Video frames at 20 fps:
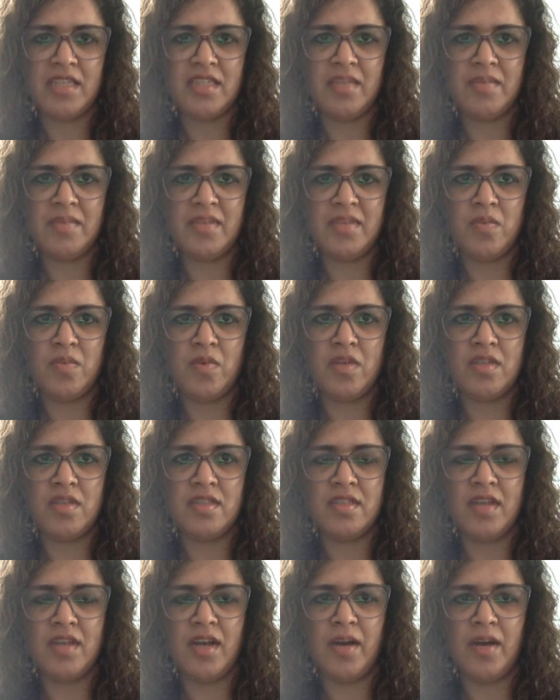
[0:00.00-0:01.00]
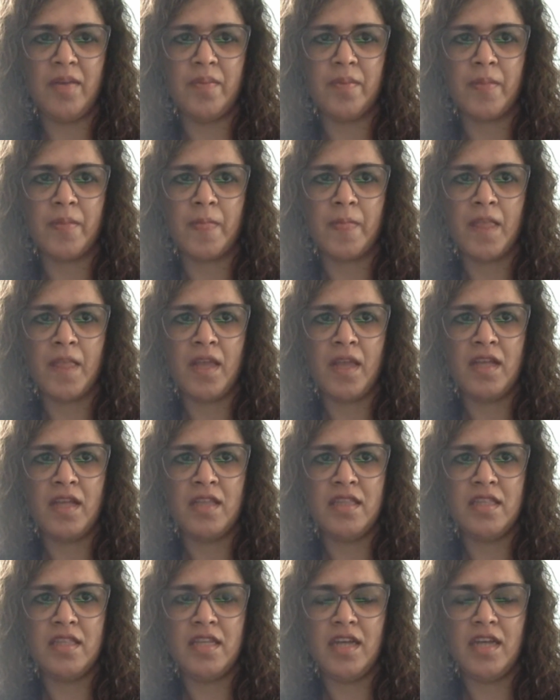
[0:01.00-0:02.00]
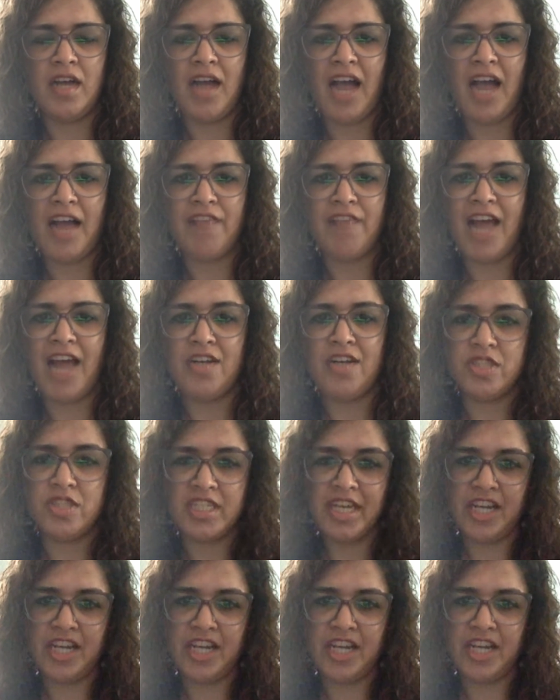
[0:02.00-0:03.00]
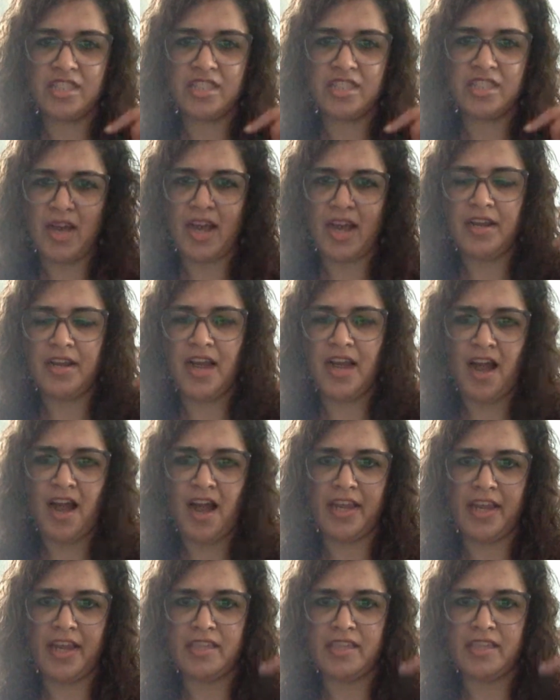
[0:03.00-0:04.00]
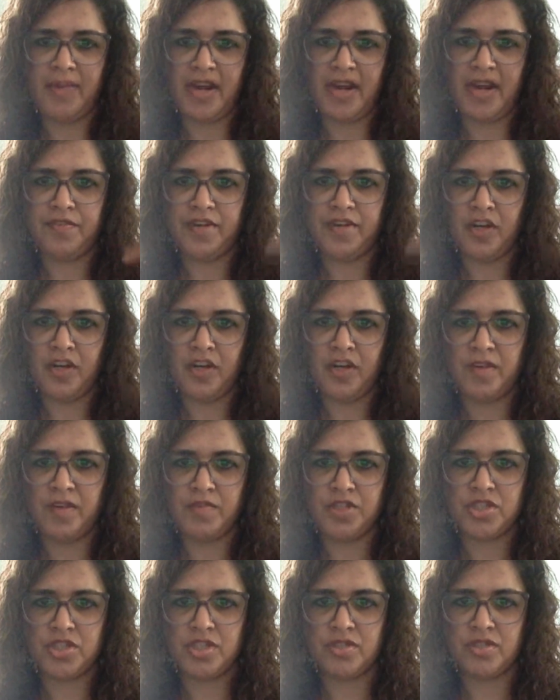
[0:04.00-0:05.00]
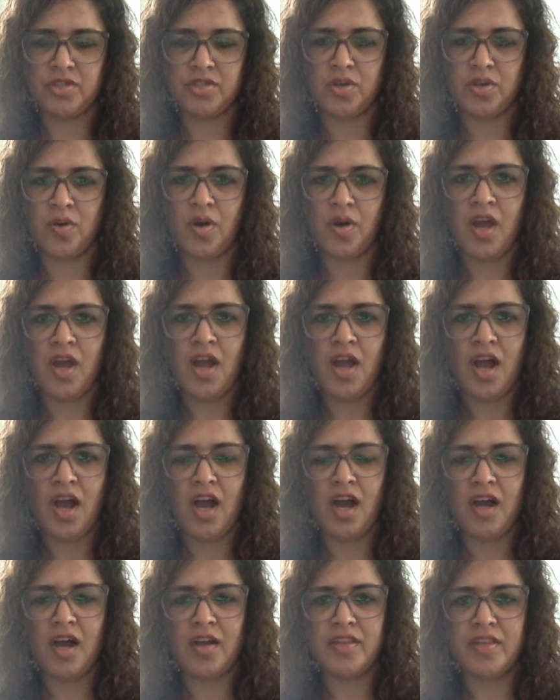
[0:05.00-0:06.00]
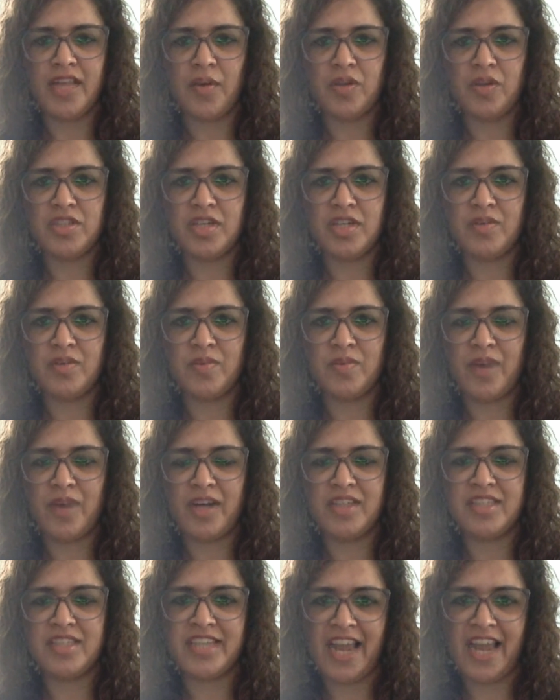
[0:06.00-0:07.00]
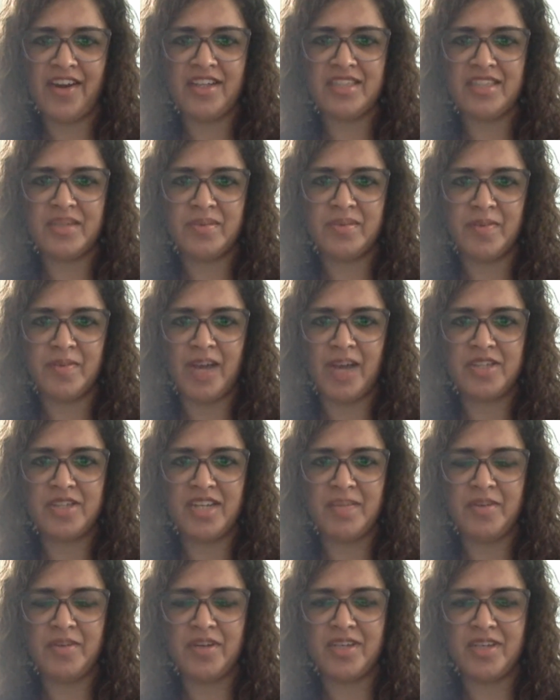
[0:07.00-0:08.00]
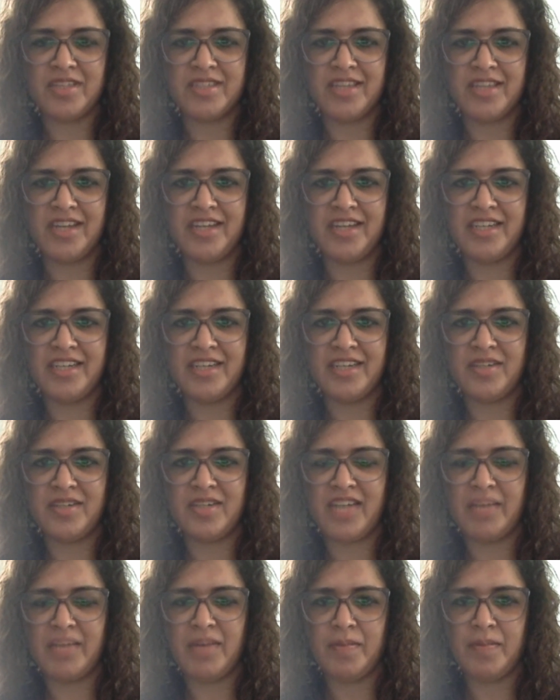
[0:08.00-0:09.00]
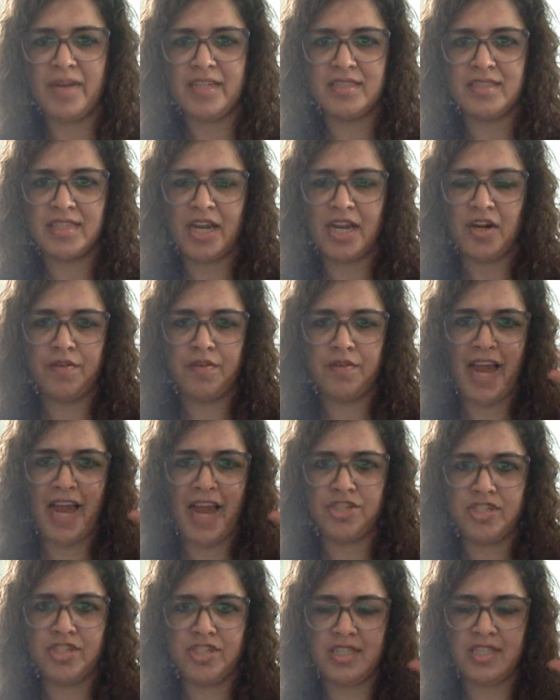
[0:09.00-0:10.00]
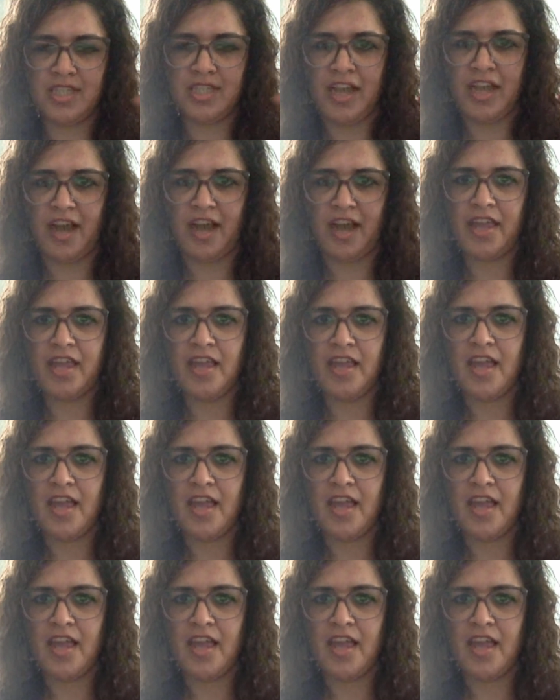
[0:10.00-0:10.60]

symptom was I have hallucinations in my eye, in the periphery of my vision. So that was quite a scary symptom, actually, because it came up as kind of flashes in the eye,